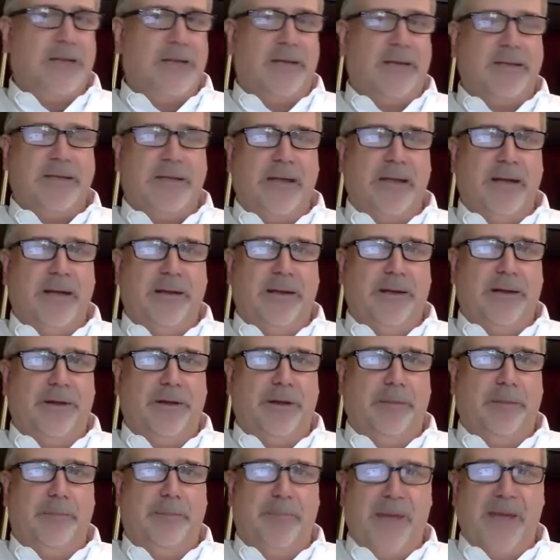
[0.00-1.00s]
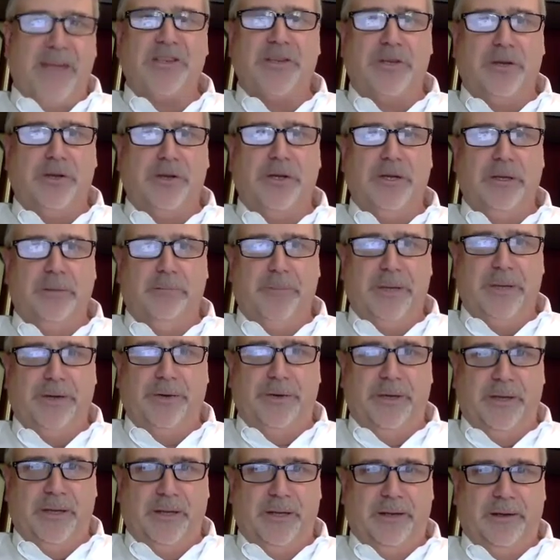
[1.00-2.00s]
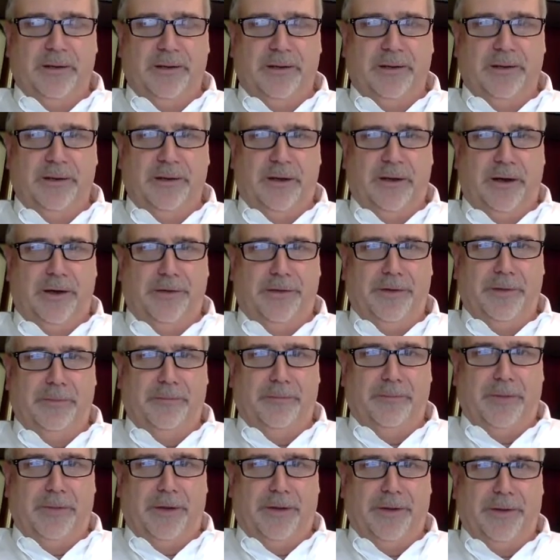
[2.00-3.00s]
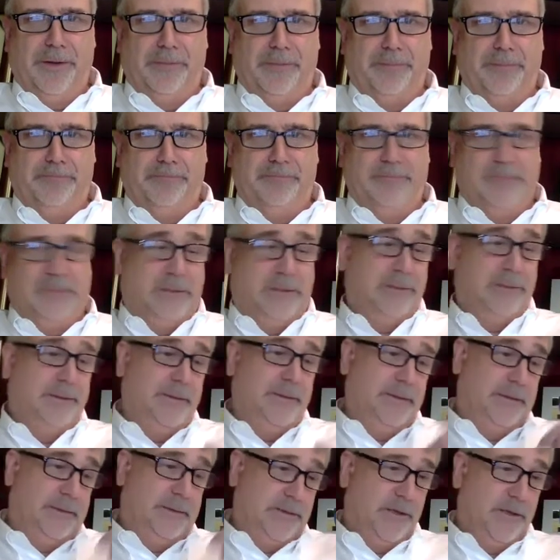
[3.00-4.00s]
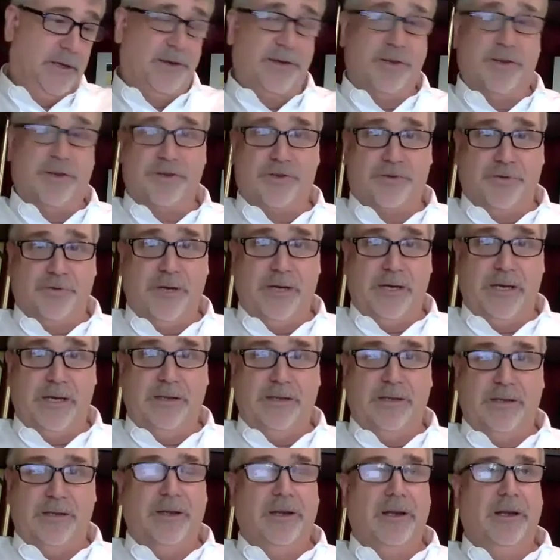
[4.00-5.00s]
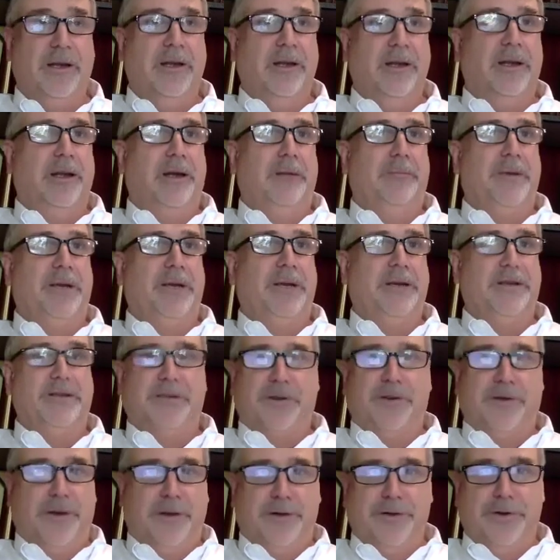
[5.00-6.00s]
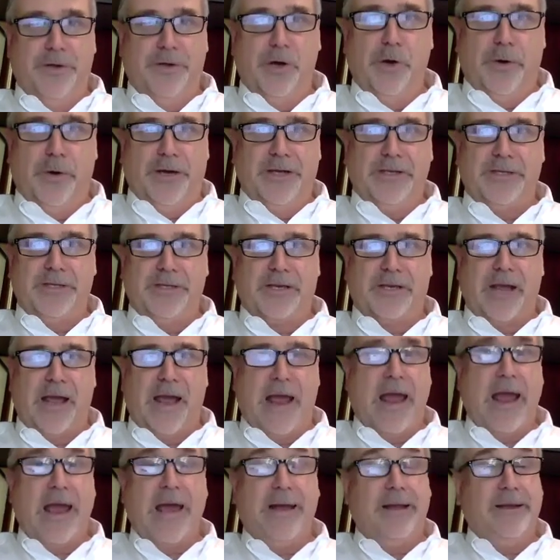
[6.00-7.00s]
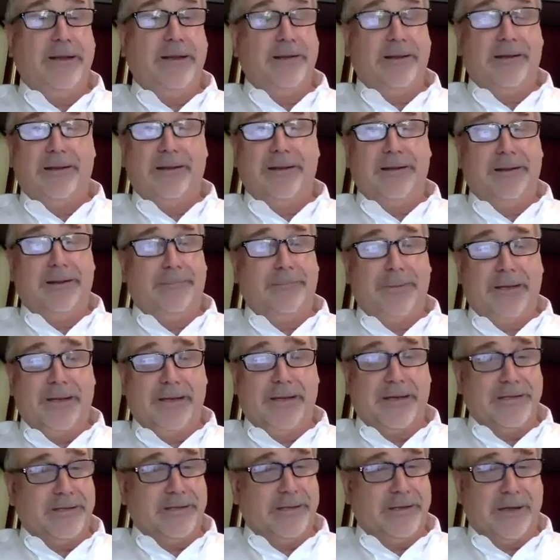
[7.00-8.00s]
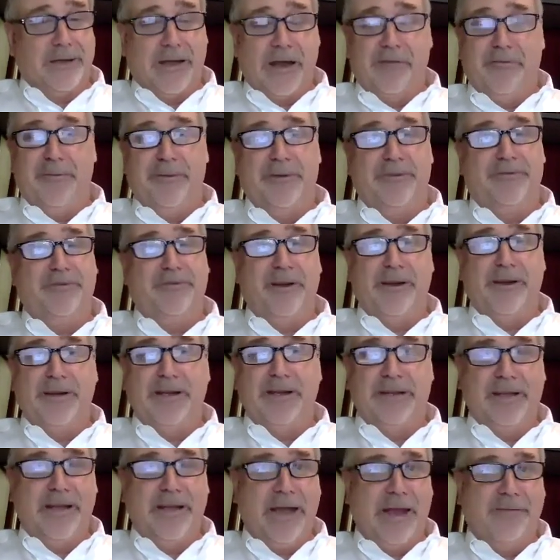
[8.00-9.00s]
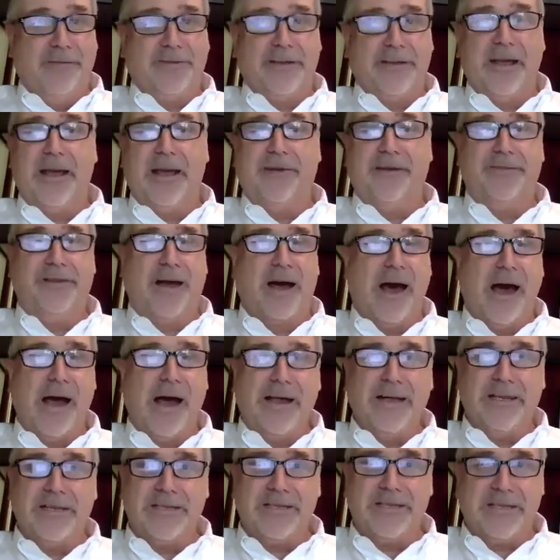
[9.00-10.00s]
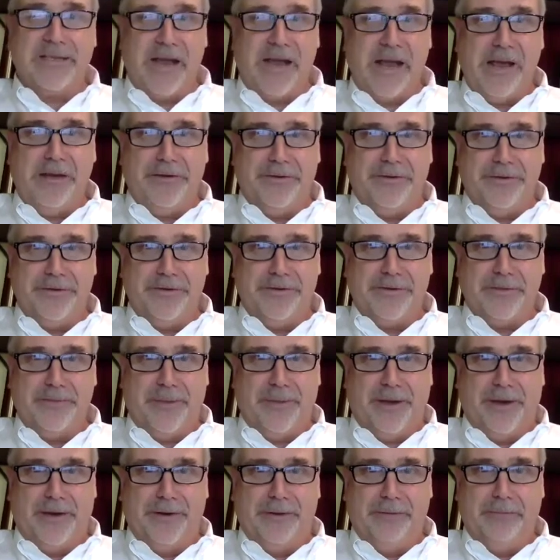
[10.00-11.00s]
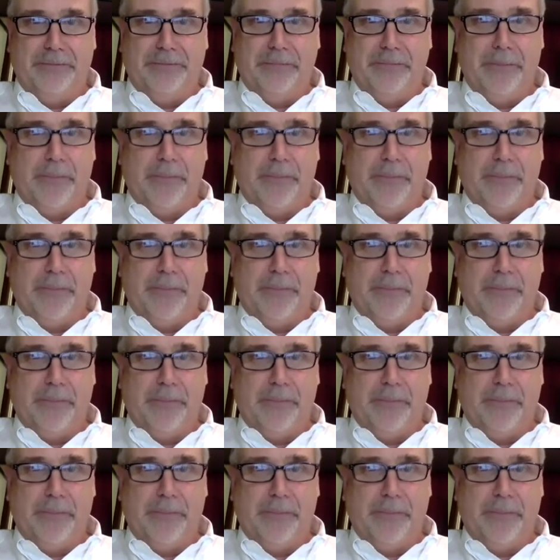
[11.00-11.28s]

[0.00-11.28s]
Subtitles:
of 10, they're the best looking building on the street, because they're the newest, and because of the government funding, they have to have the highest standards about them.